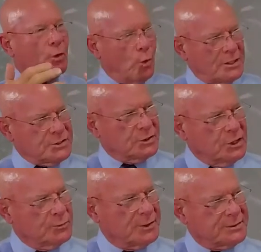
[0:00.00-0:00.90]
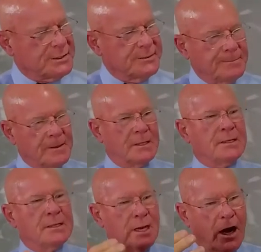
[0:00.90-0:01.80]
the ones that are good ones
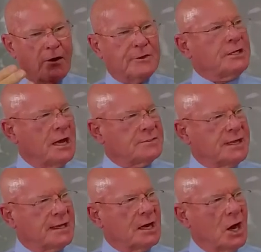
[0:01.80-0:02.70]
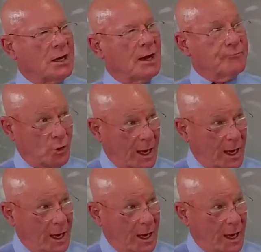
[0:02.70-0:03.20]
oftentimes get caught up.